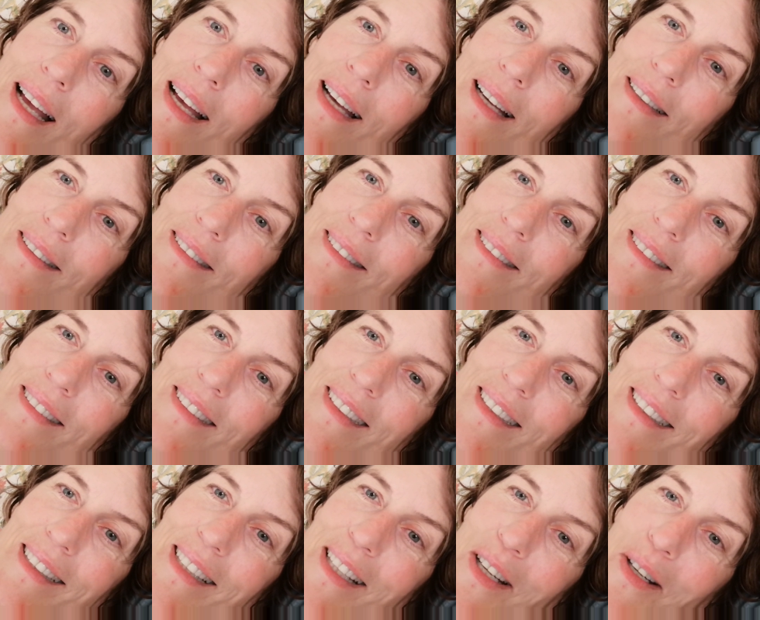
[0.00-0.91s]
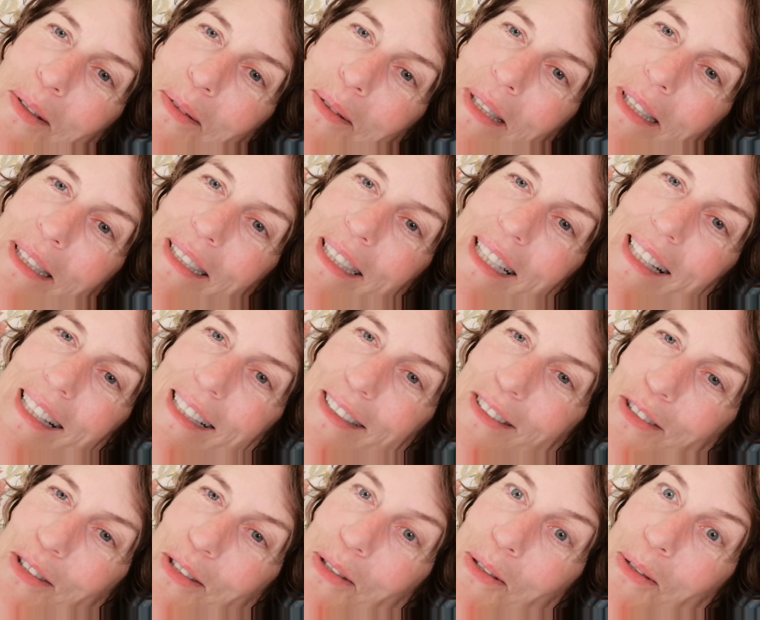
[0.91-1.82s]
And they always say
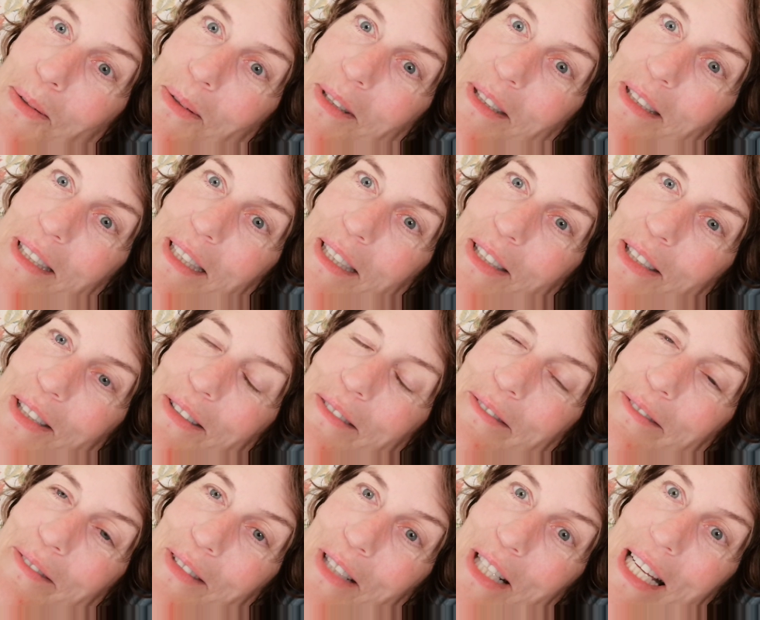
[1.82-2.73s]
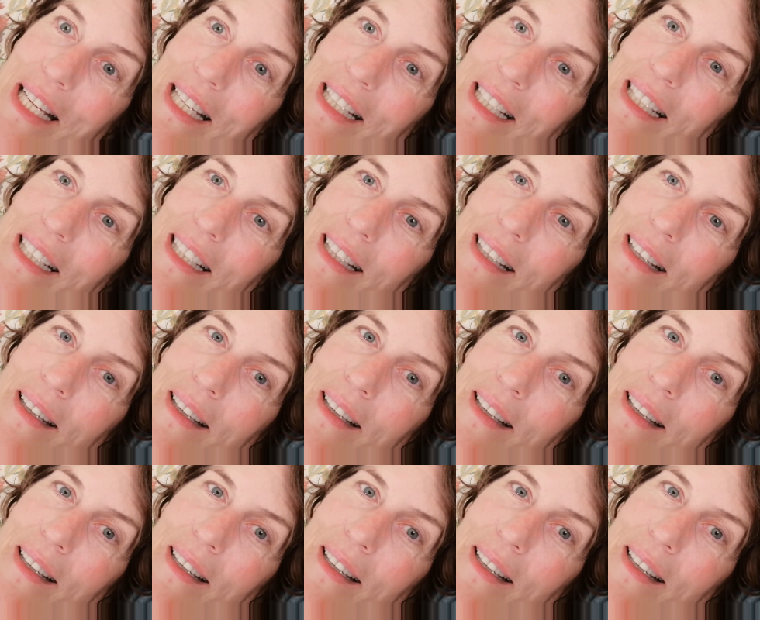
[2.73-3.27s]
that truth will set you free.